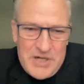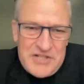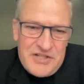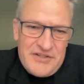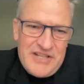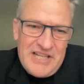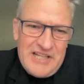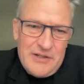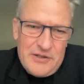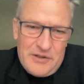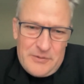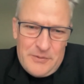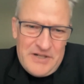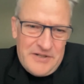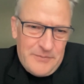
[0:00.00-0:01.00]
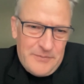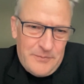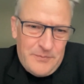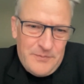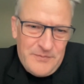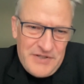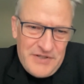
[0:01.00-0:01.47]
should they look? Where,
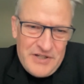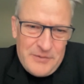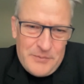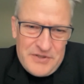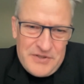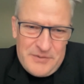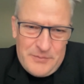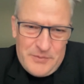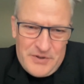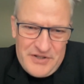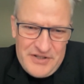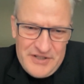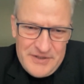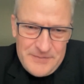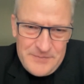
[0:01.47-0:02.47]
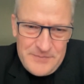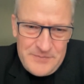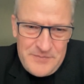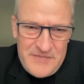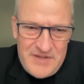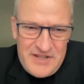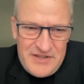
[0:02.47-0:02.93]
what are
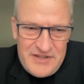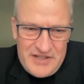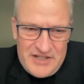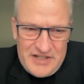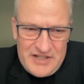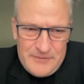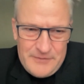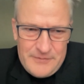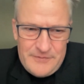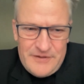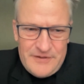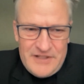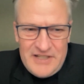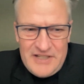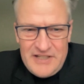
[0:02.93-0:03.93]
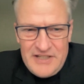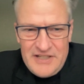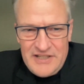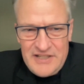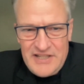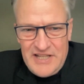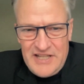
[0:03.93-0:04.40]
the kind of
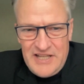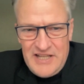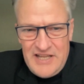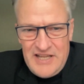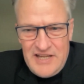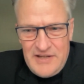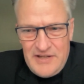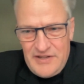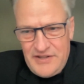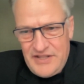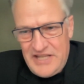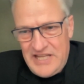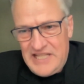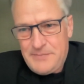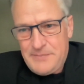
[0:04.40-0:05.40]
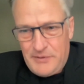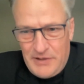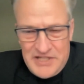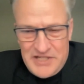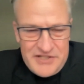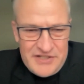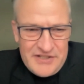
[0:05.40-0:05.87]
the
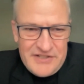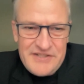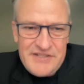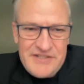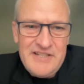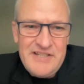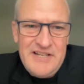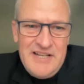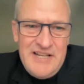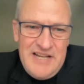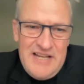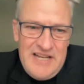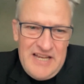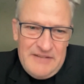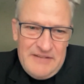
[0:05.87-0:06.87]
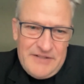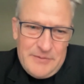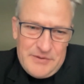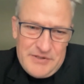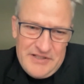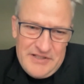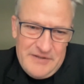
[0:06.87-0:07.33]
inspirations?
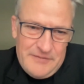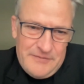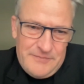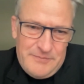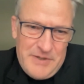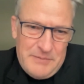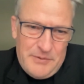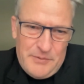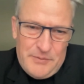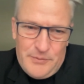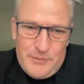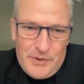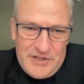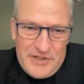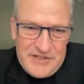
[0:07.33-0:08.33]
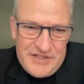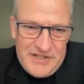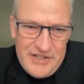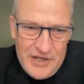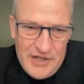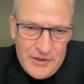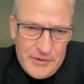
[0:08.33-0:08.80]
If people wanted to
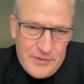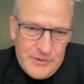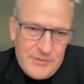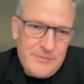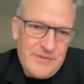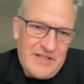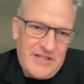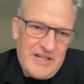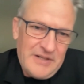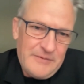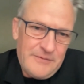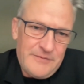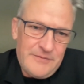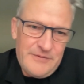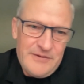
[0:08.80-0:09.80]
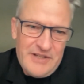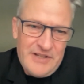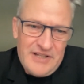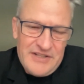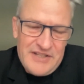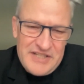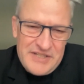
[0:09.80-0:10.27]
know the kind of
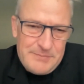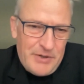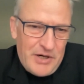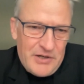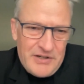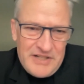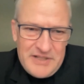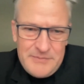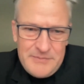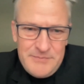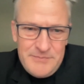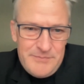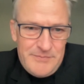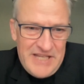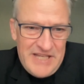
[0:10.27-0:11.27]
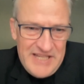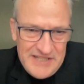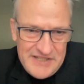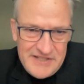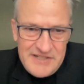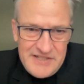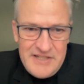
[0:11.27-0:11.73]
the inspiring
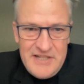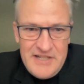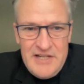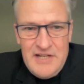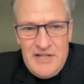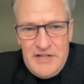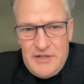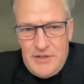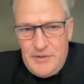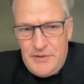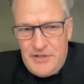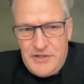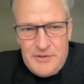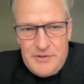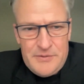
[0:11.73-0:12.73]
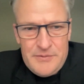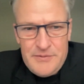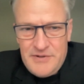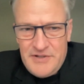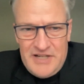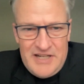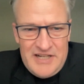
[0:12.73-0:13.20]
peers, who are
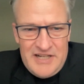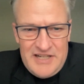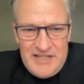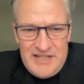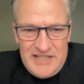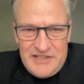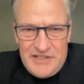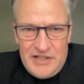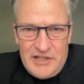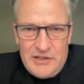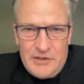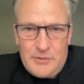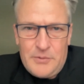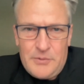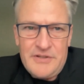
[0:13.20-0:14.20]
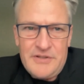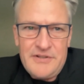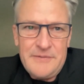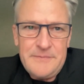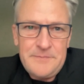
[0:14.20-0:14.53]
you in dialogue with?